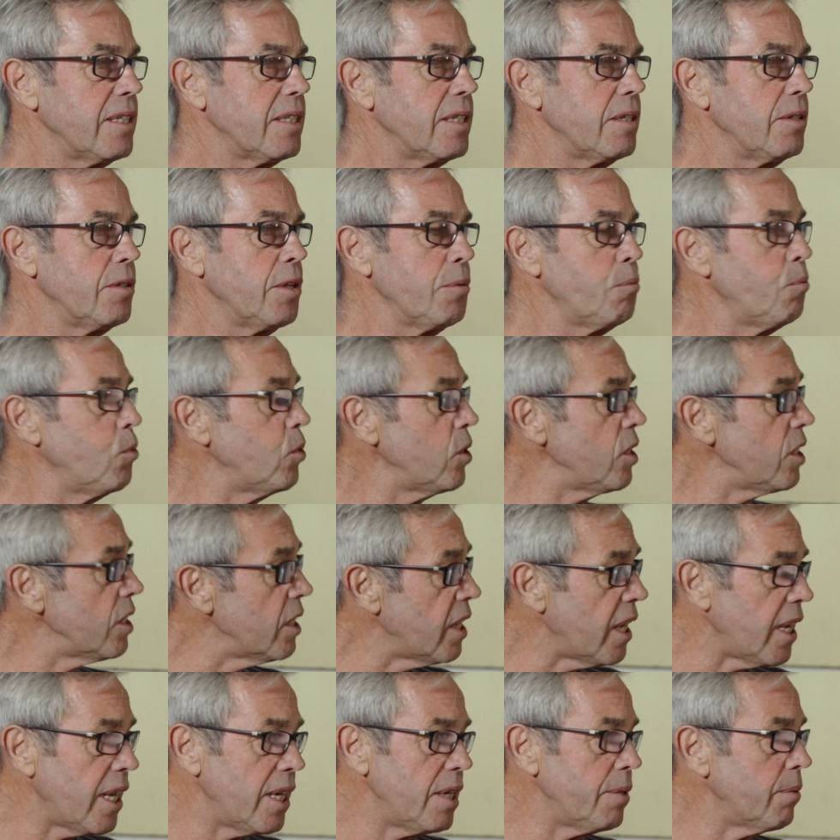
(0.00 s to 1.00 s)
they wouldn't
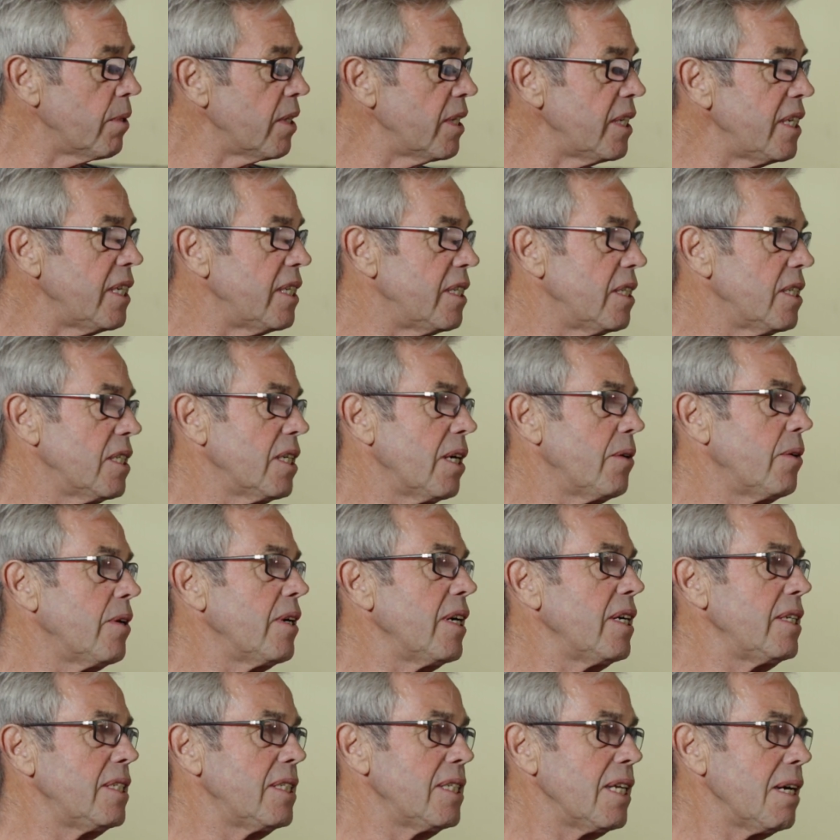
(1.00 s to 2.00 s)
let anyone in. So
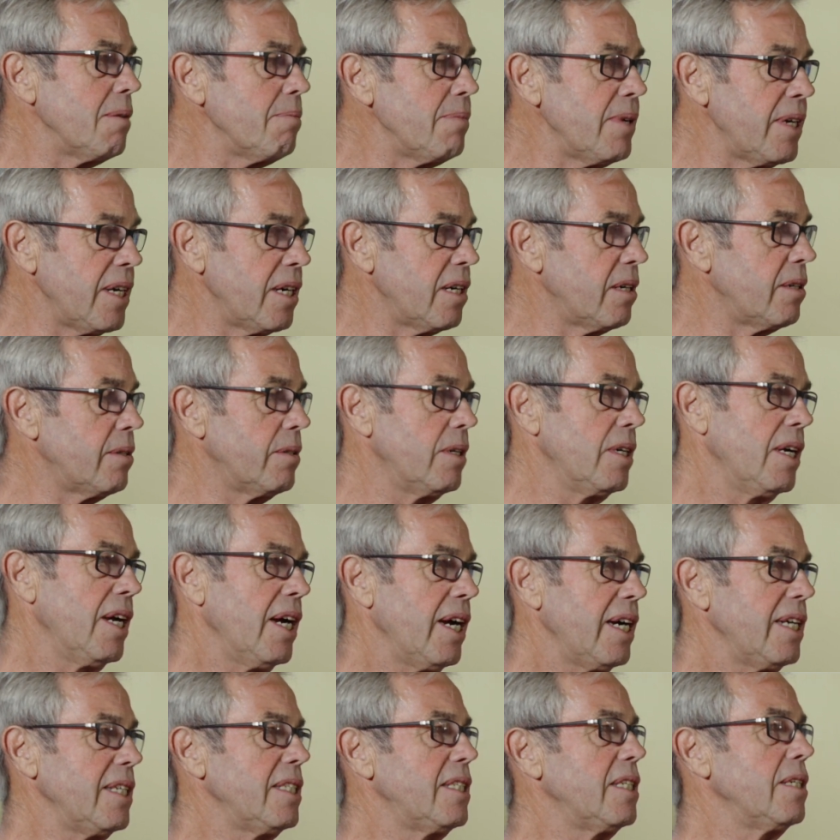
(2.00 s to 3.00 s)
I somehow
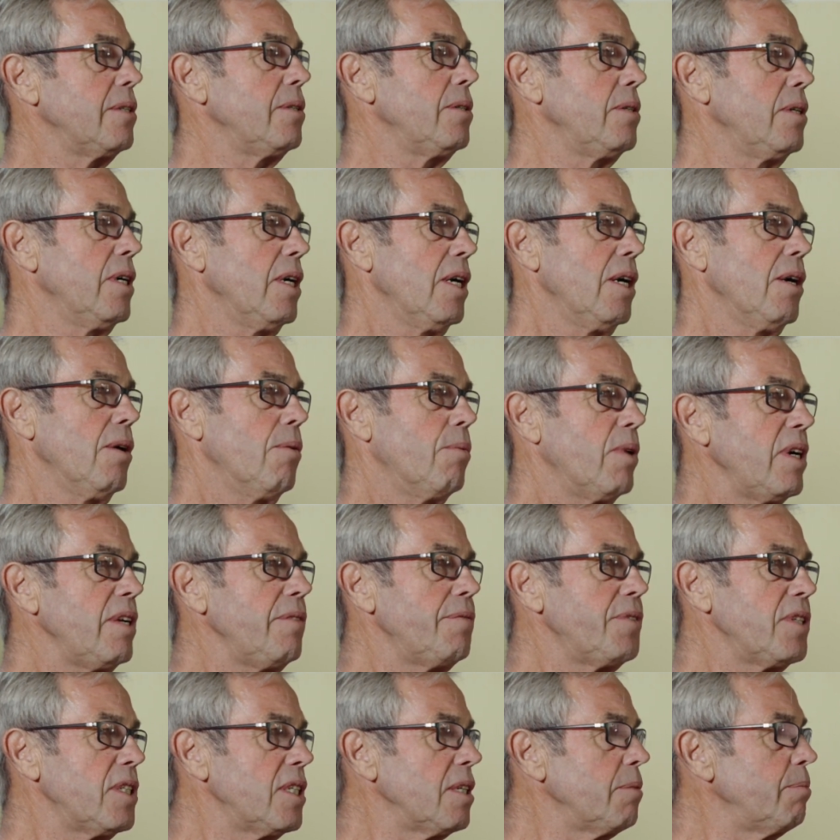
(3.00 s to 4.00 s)
had to wait
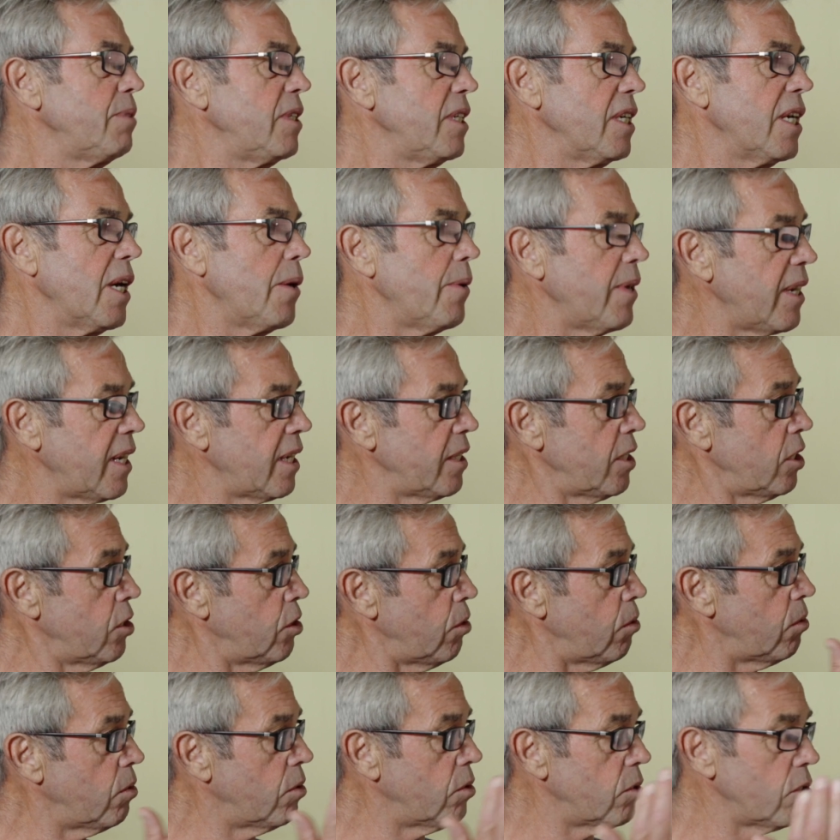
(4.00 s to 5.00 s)
for somebody to go out the
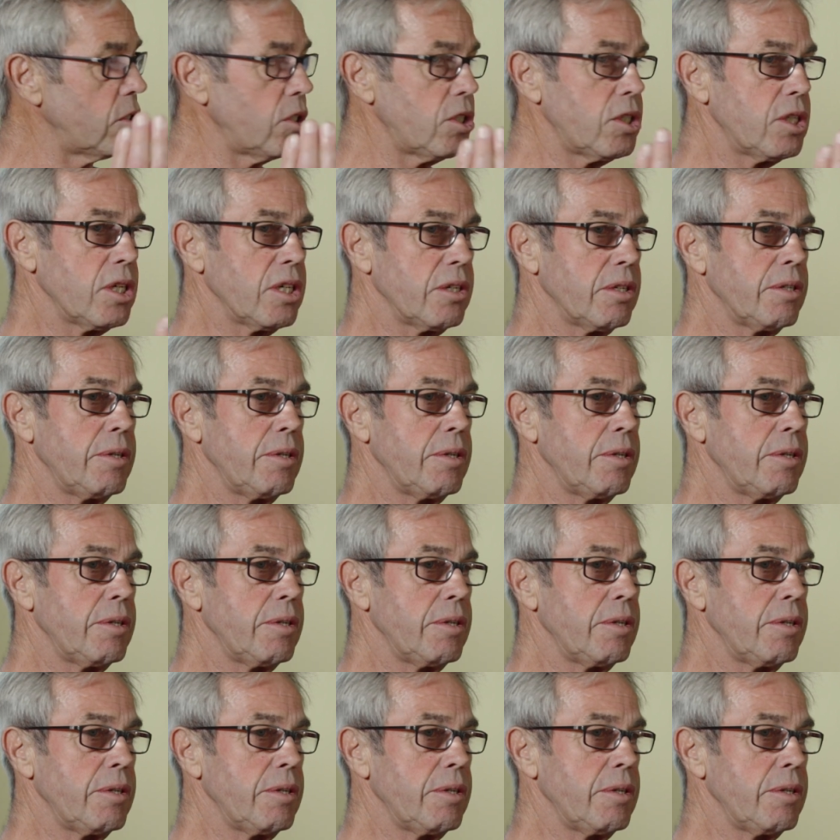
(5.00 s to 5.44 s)
doors,